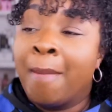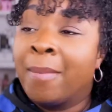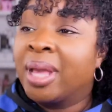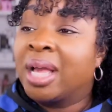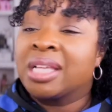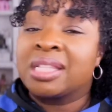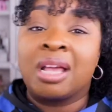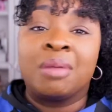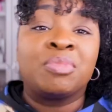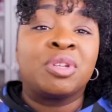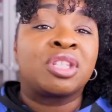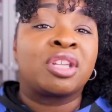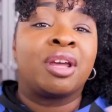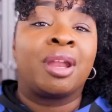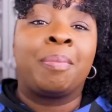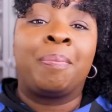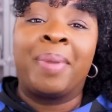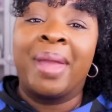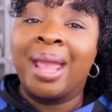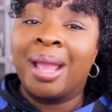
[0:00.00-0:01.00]
because I'm just
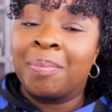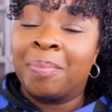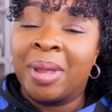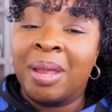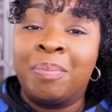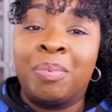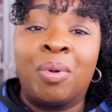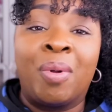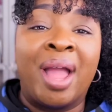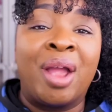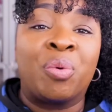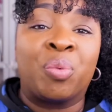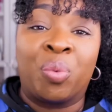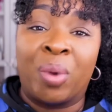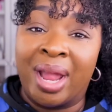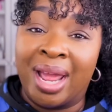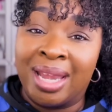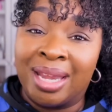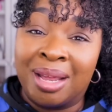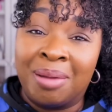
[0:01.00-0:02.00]
going to pick people at
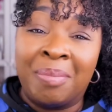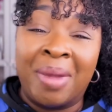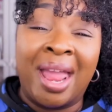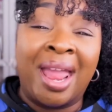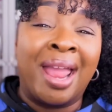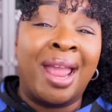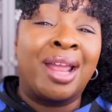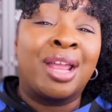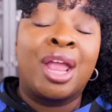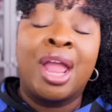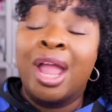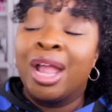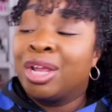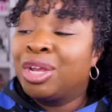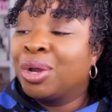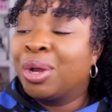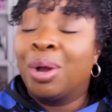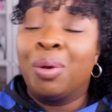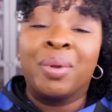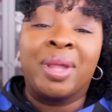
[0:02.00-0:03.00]
random and
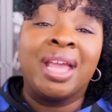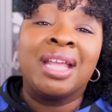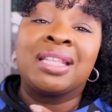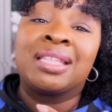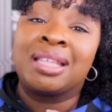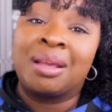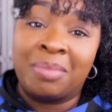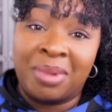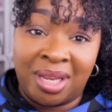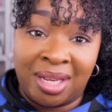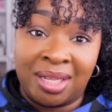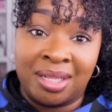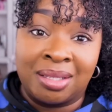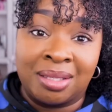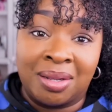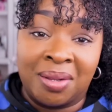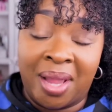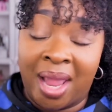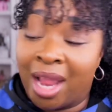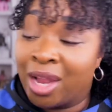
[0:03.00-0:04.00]
you're going to get some of this,
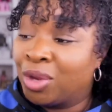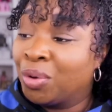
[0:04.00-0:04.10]
okay?